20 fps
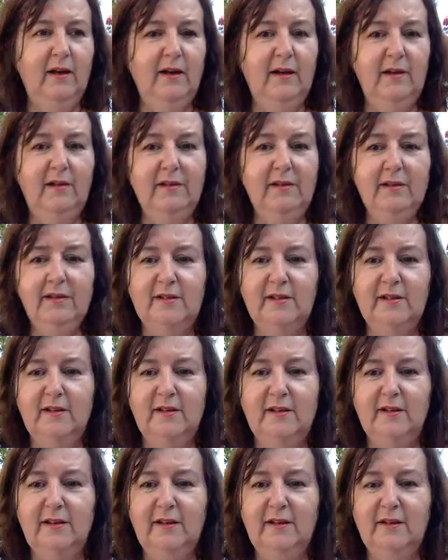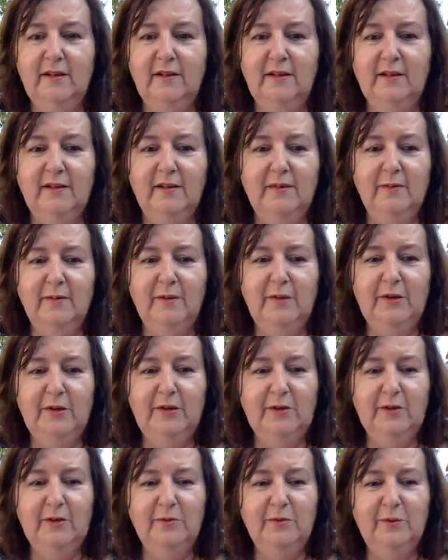and I
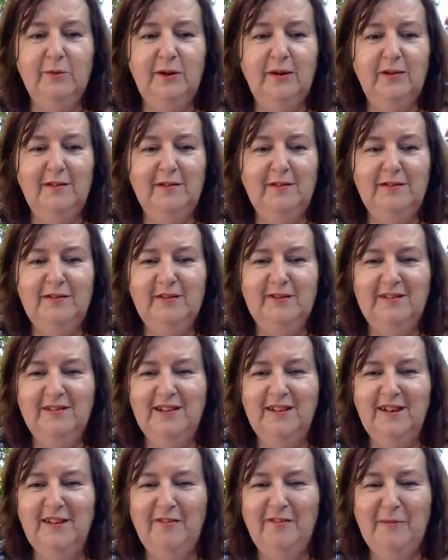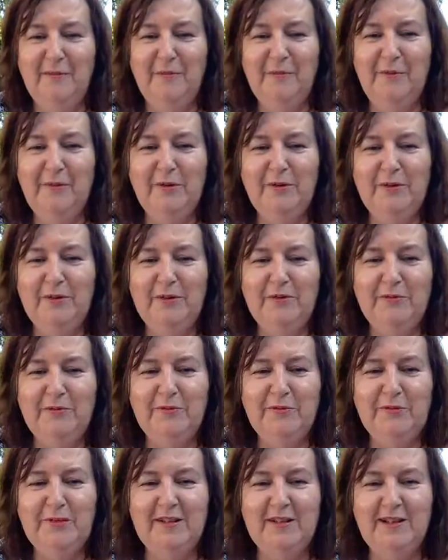wish you well. Have a
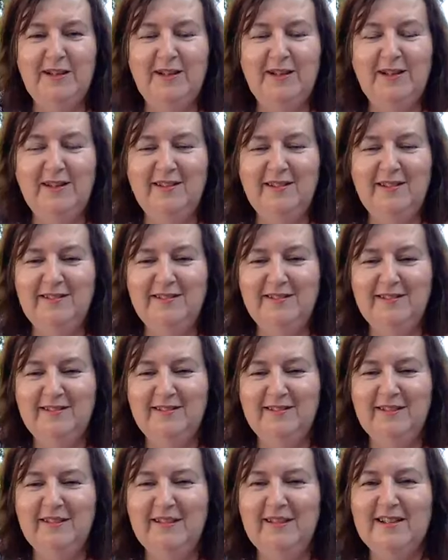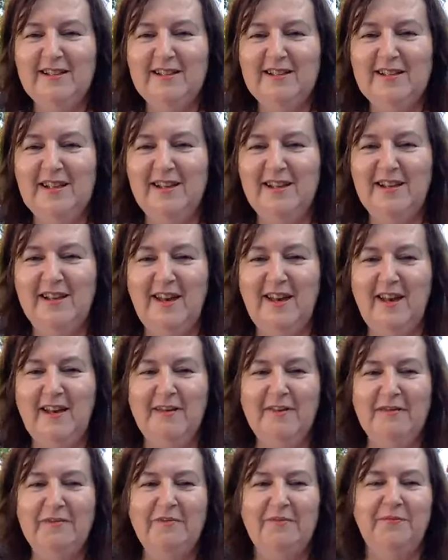beautiful day. Take care.
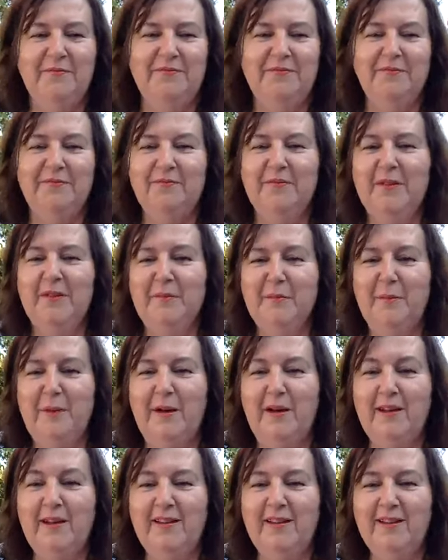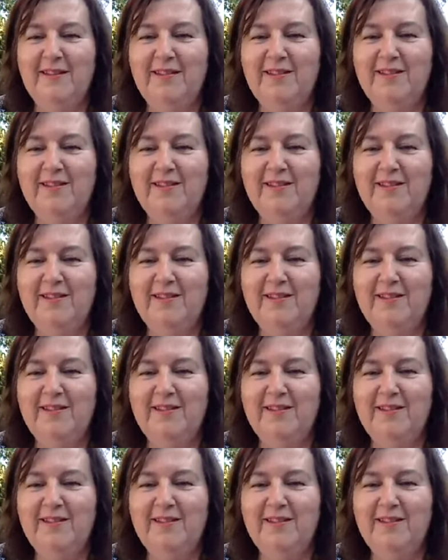Bye.